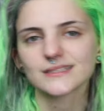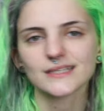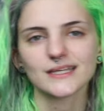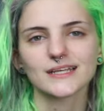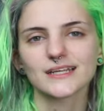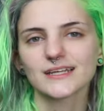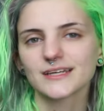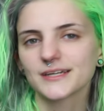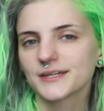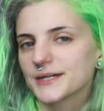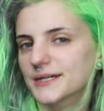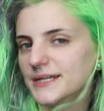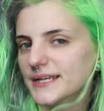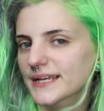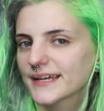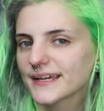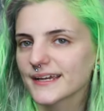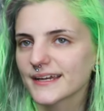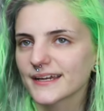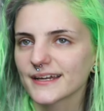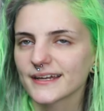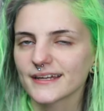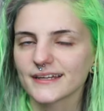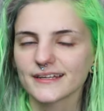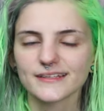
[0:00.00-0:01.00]
and a
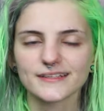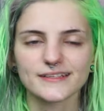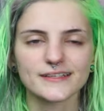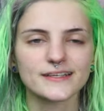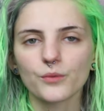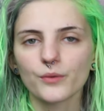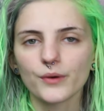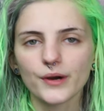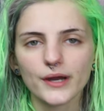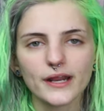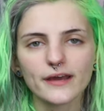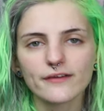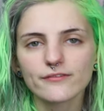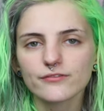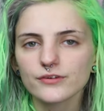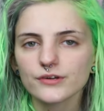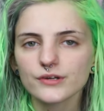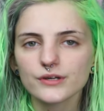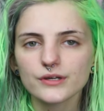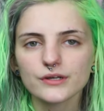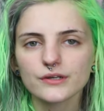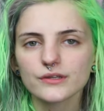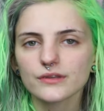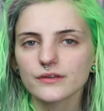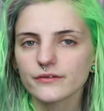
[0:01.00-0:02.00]
hoodie and
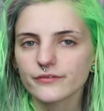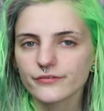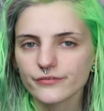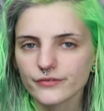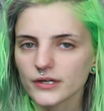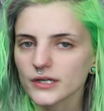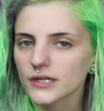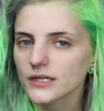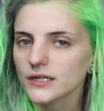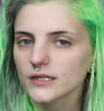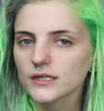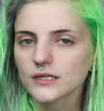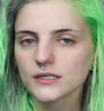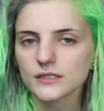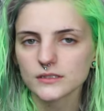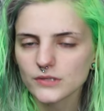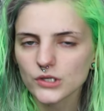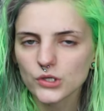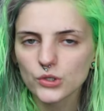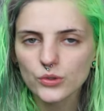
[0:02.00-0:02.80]
whatever the fuck,